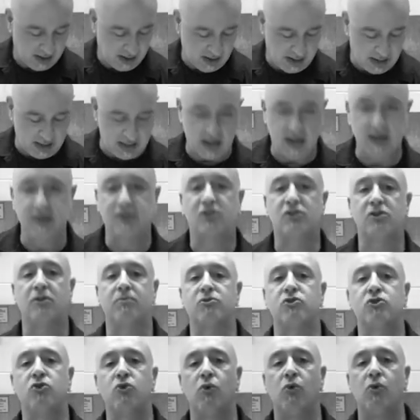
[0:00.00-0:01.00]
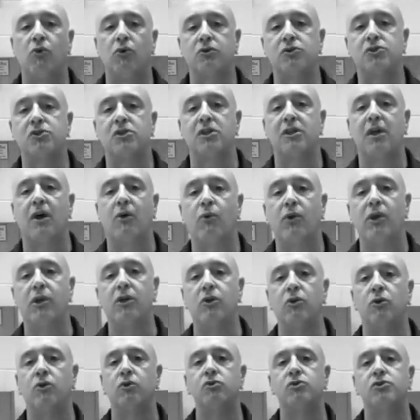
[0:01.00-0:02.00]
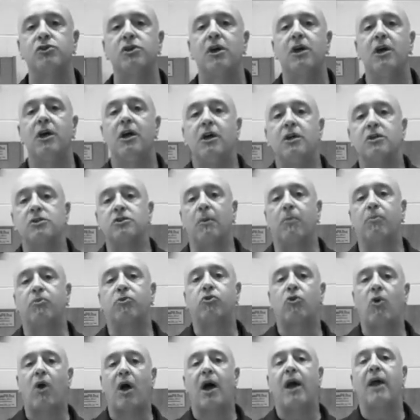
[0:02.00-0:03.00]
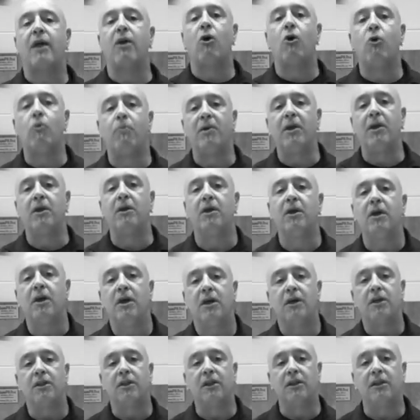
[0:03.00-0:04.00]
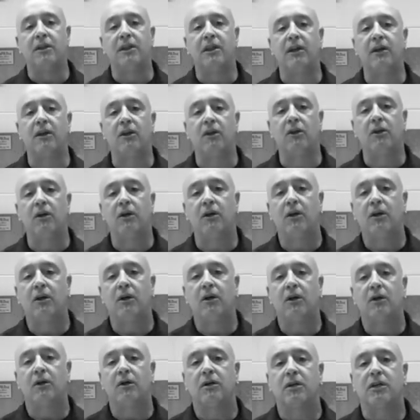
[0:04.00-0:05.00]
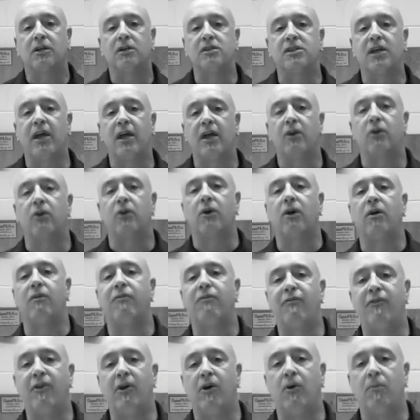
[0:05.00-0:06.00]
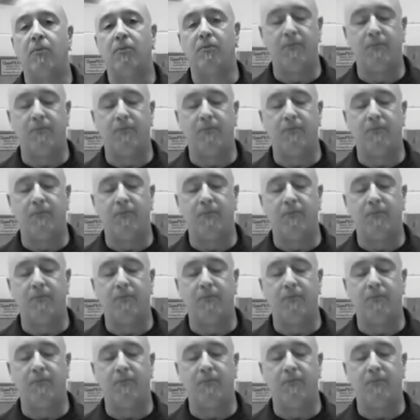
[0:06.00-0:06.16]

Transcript: and then some tools that we use to pry open the little container of film.